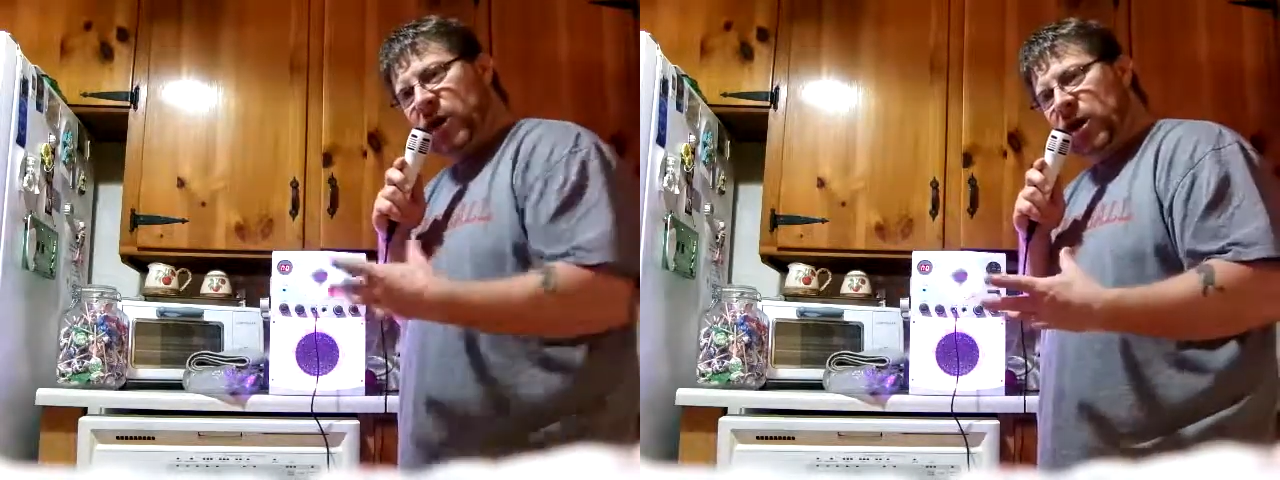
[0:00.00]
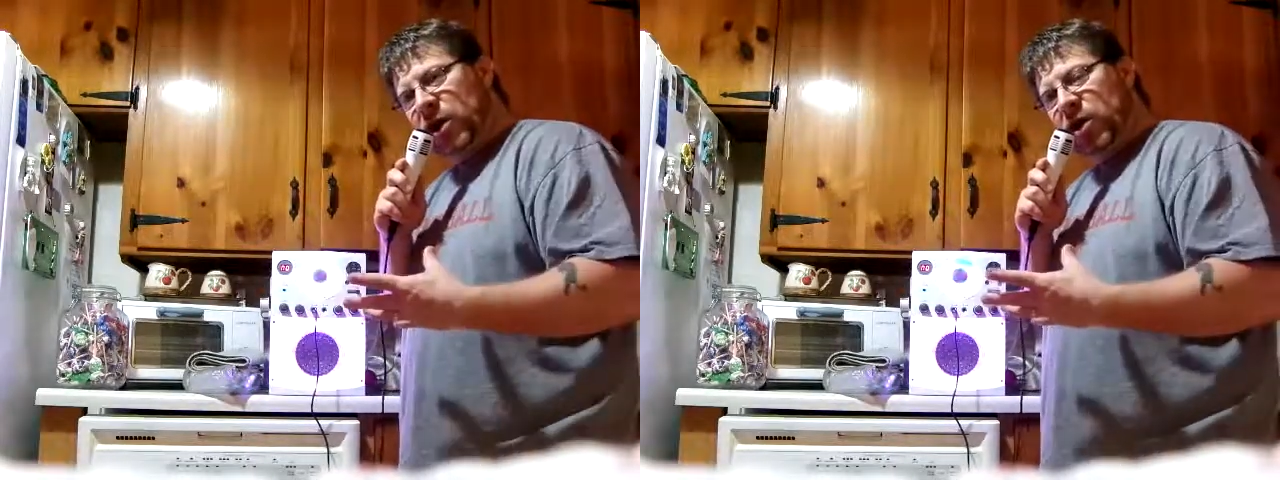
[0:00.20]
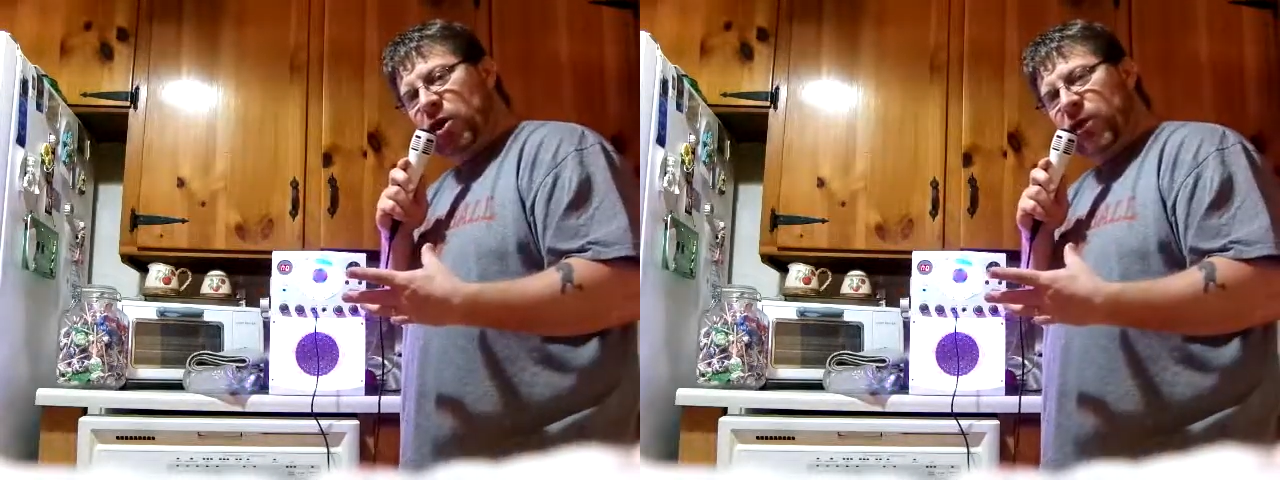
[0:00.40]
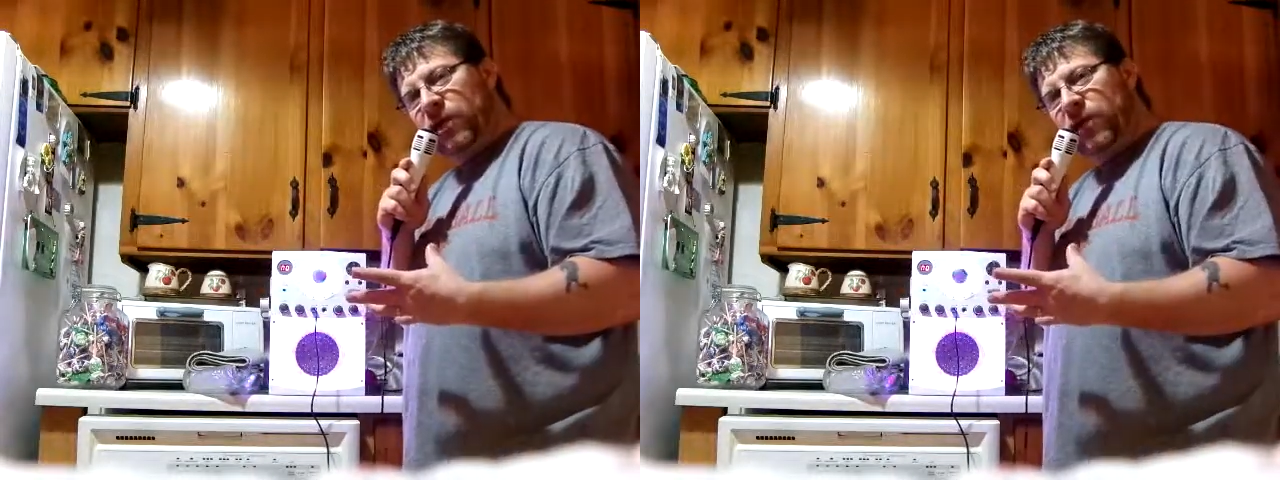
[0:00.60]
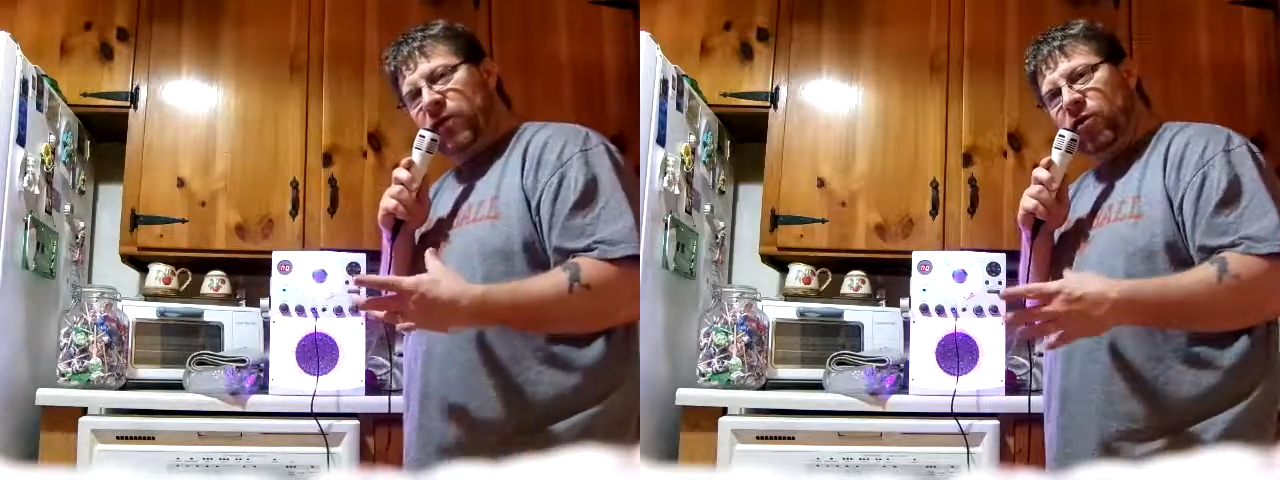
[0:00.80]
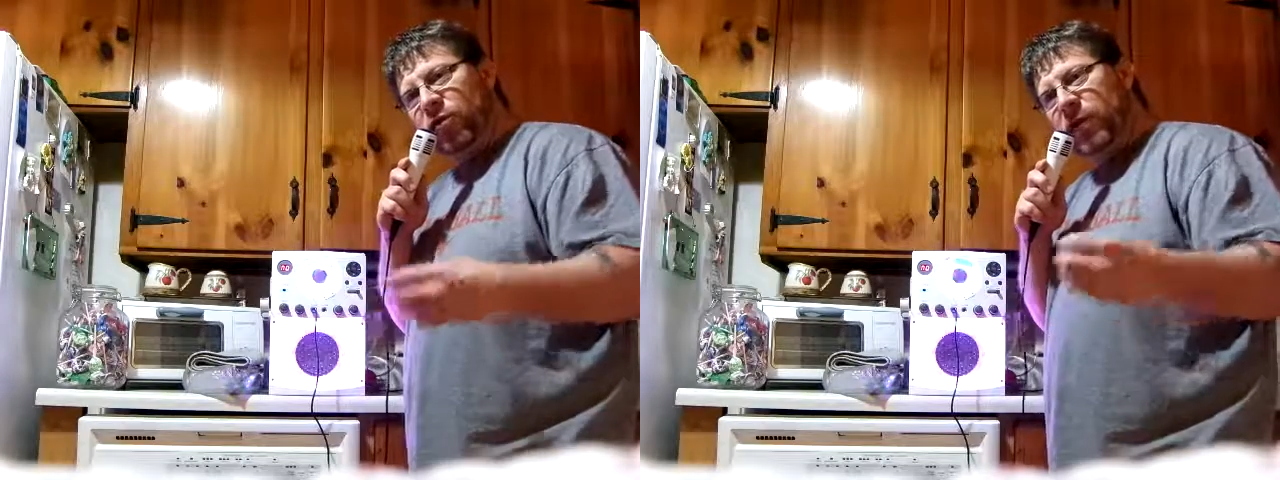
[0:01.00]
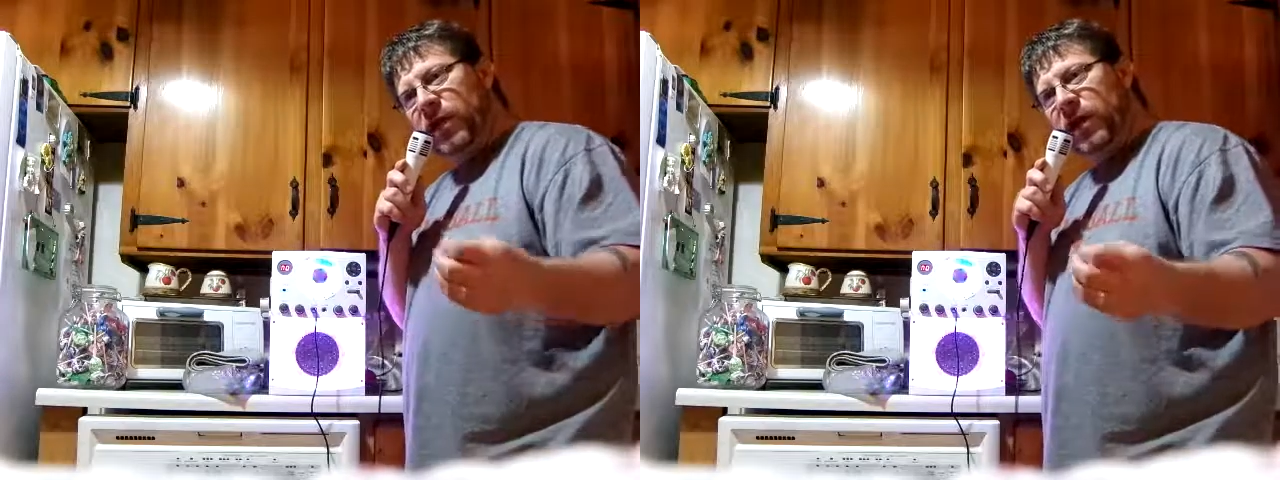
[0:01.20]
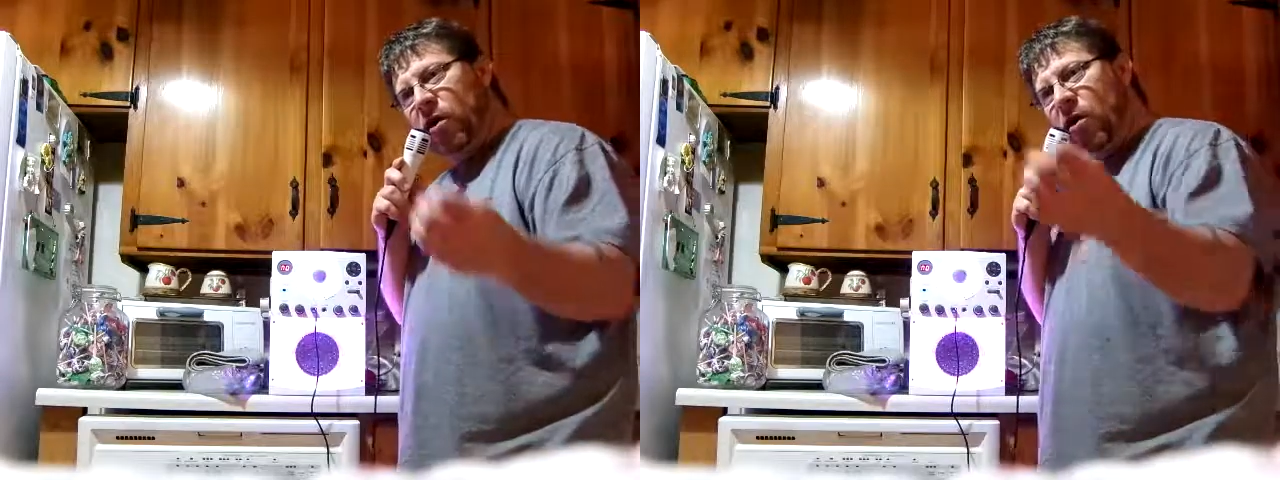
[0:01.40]
infused within
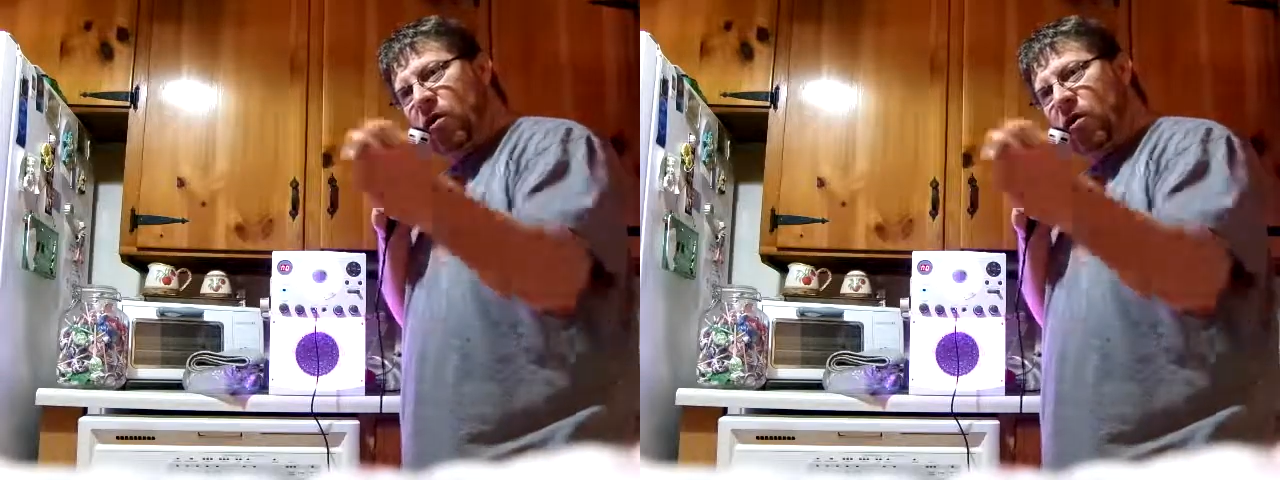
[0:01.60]
all the